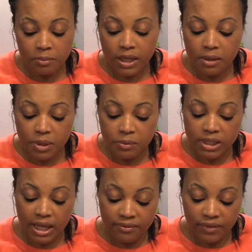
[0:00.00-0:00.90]
letting people
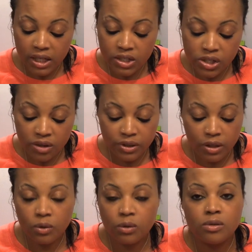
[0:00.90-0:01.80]
take advantage of
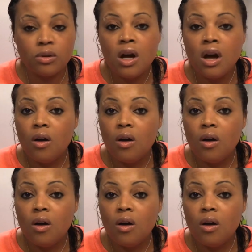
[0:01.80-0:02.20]
you,